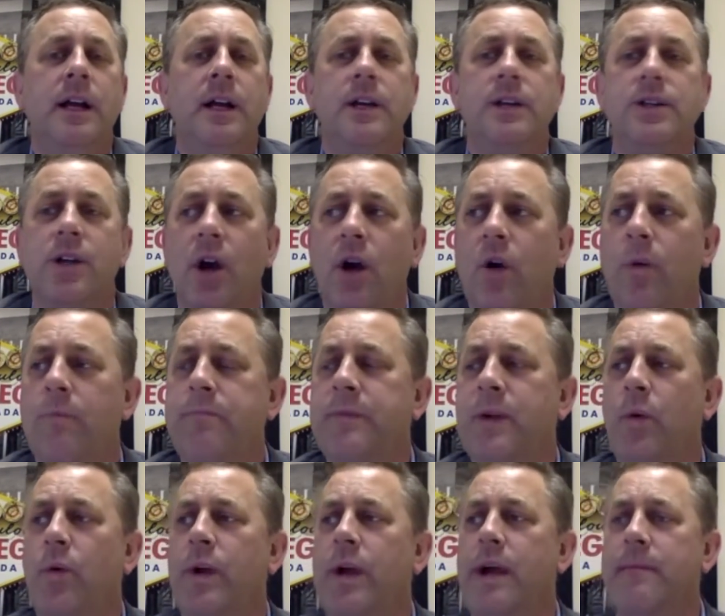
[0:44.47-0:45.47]
So
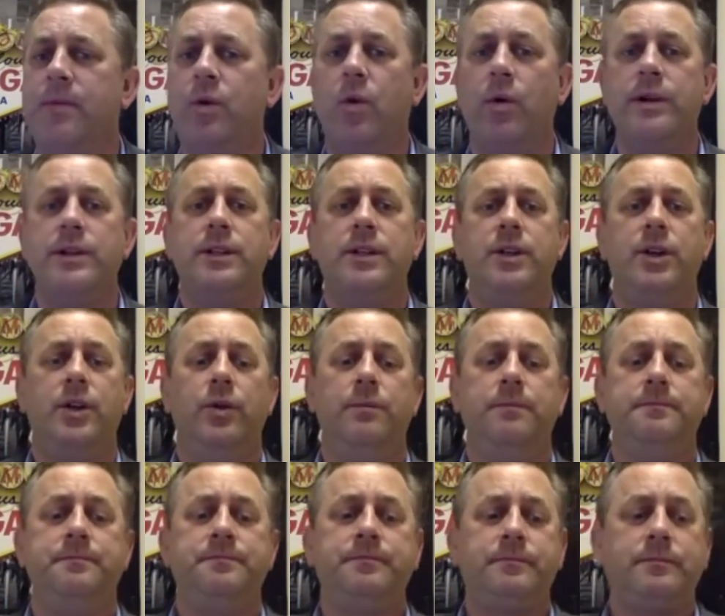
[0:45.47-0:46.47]
what I'm going to do
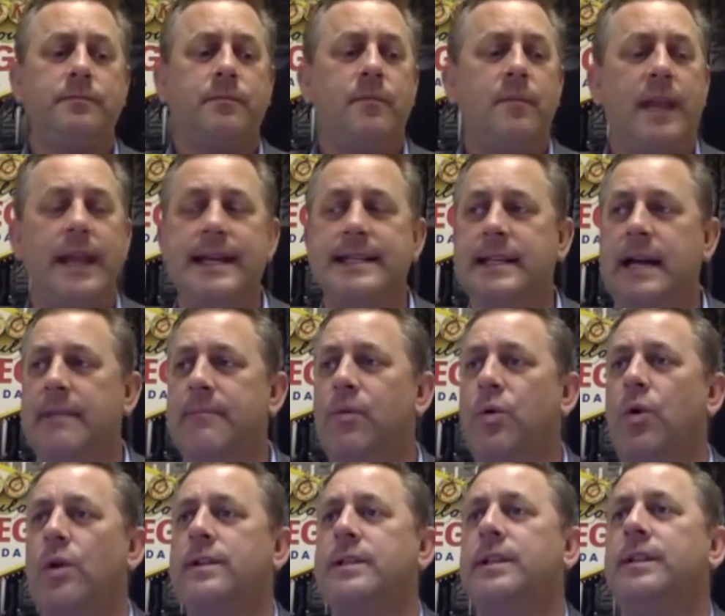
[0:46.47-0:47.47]
is I'm
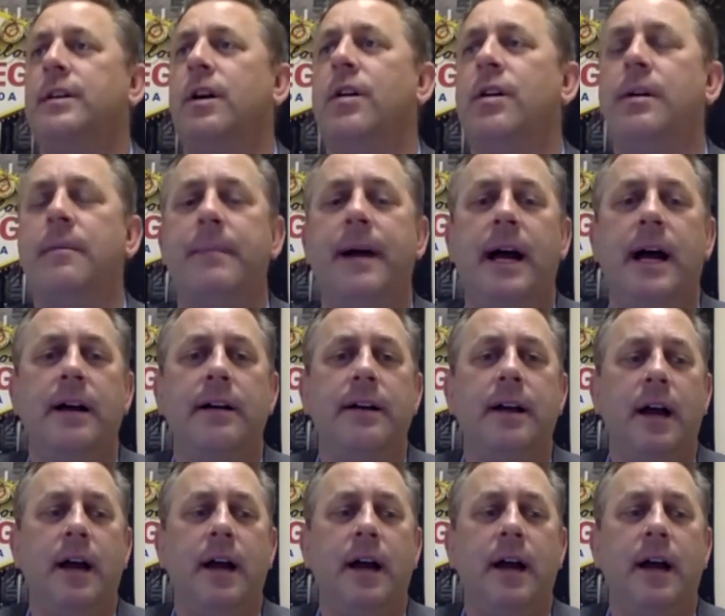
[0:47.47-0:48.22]
going to talk about